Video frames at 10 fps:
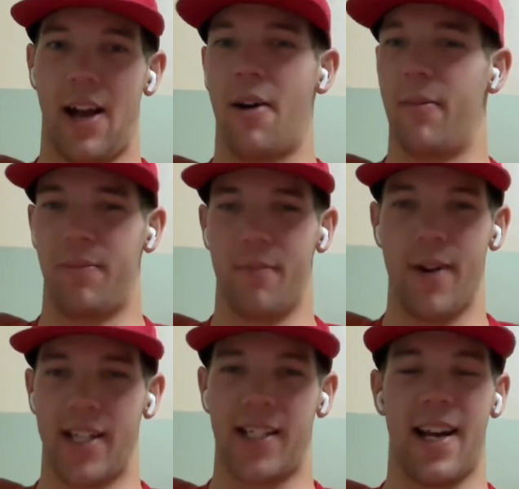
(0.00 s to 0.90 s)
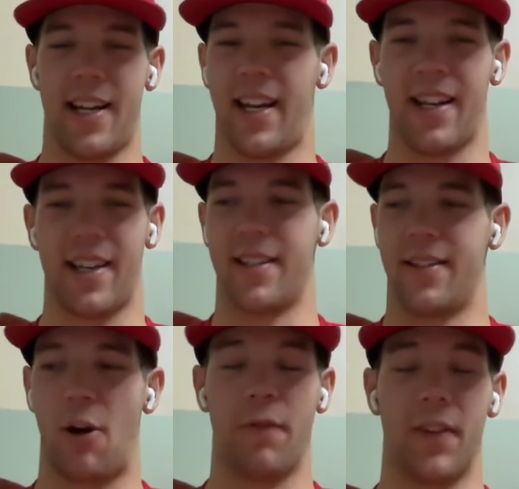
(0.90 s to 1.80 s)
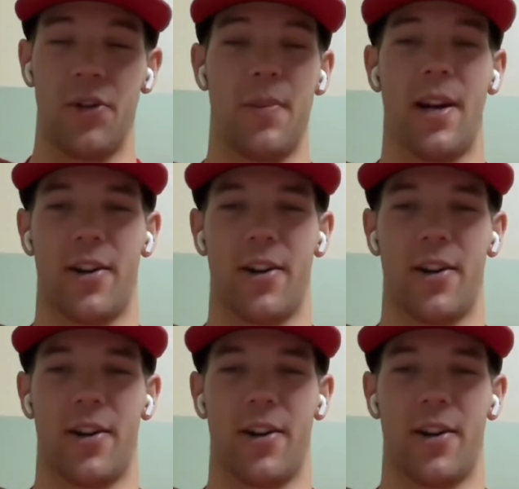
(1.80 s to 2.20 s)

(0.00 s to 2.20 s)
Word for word: help race that again and hopefully do